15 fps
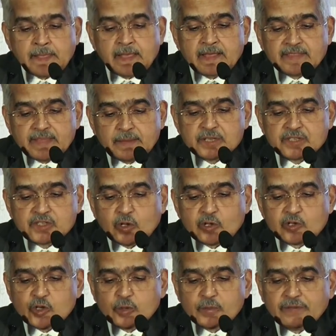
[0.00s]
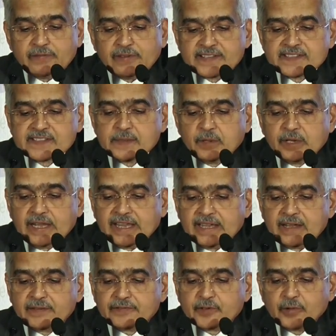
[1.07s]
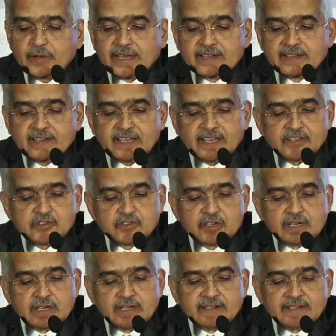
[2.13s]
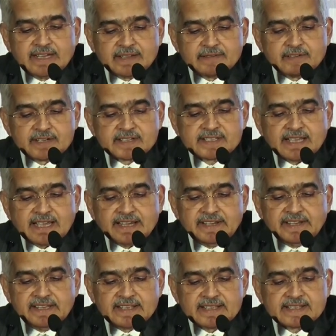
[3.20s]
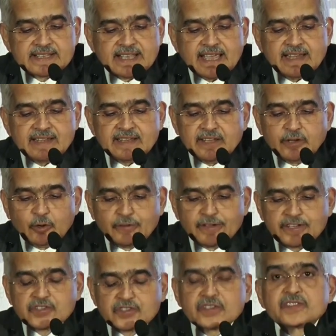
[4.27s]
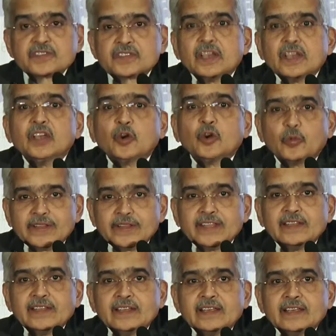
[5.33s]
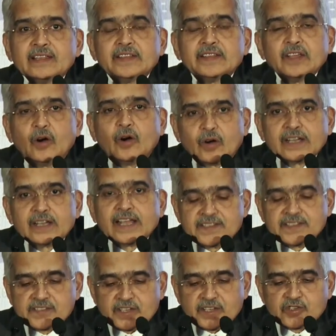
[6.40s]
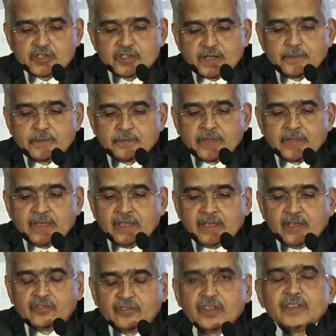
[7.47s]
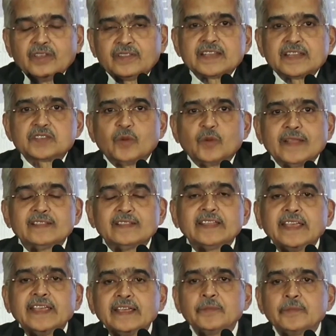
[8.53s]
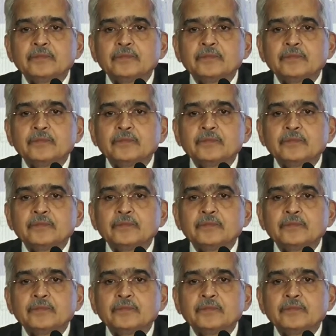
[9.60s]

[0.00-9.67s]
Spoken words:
They must also be flexible enough to encourage diverse ideas and innovations within the organization. You see, there is one thing,